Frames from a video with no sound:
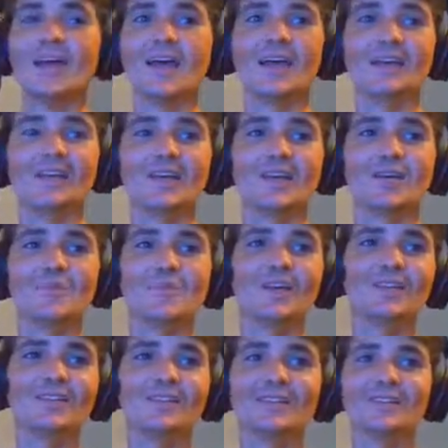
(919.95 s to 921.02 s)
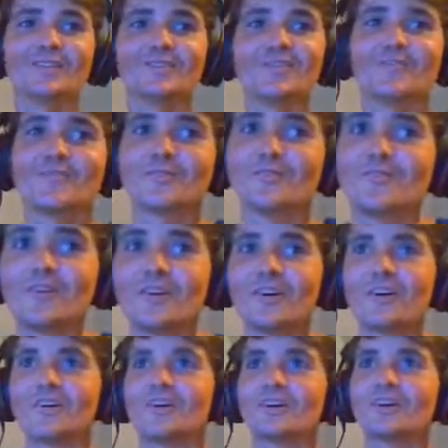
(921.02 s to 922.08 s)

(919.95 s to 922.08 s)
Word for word: Had to get a piece of this for uh,